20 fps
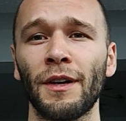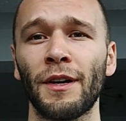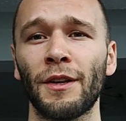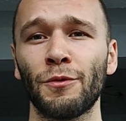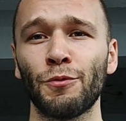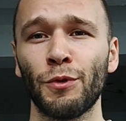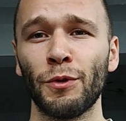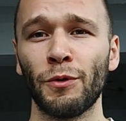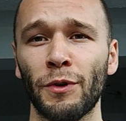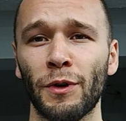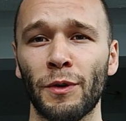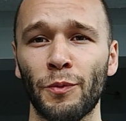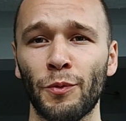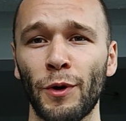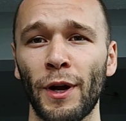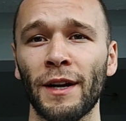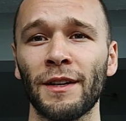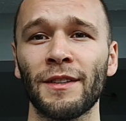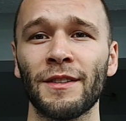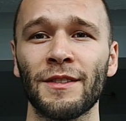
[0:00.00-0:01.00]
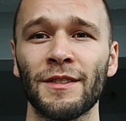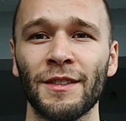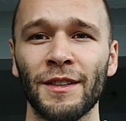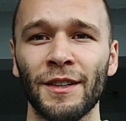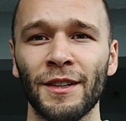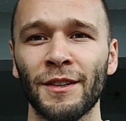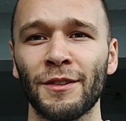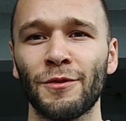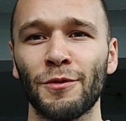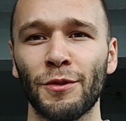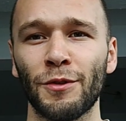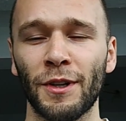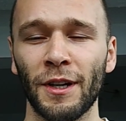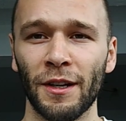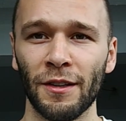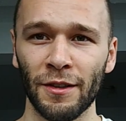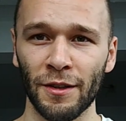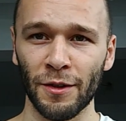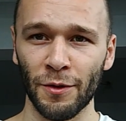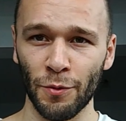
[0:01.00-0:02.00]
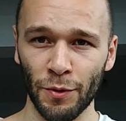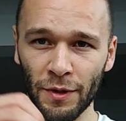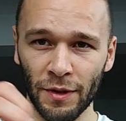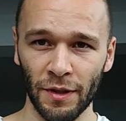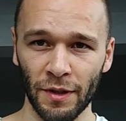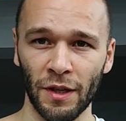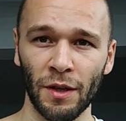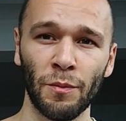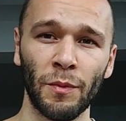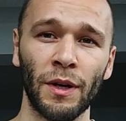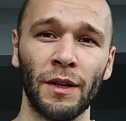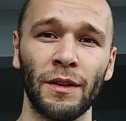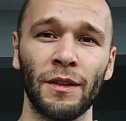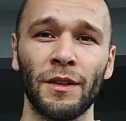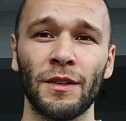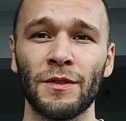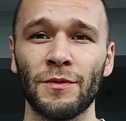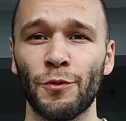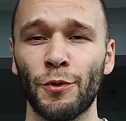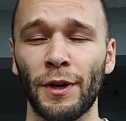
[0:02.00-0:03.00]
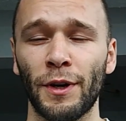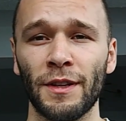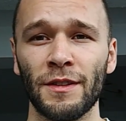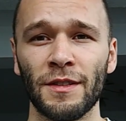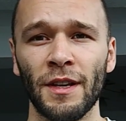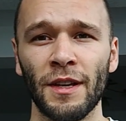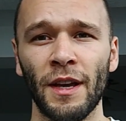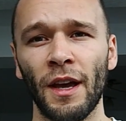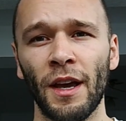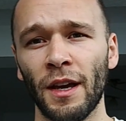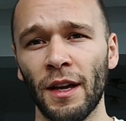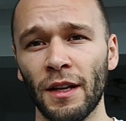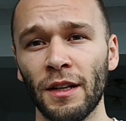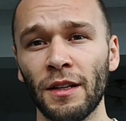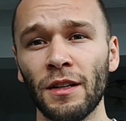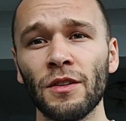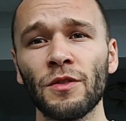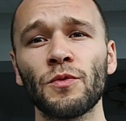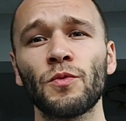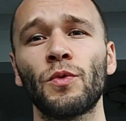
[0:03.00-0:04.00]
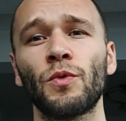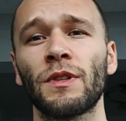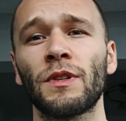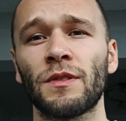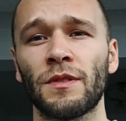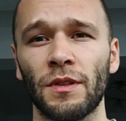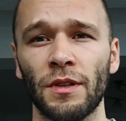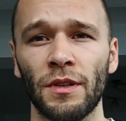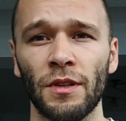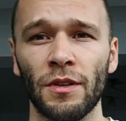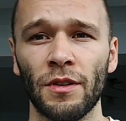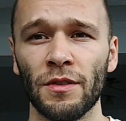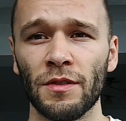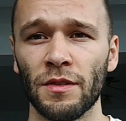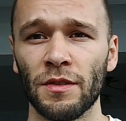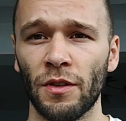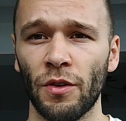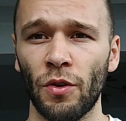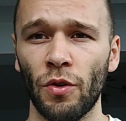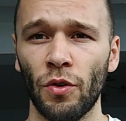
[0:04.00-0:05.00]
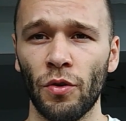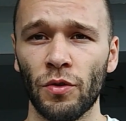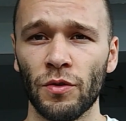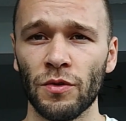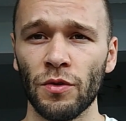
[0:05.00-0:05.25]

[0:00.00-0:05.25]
and we practicing together with him and his friends, and this was years ago.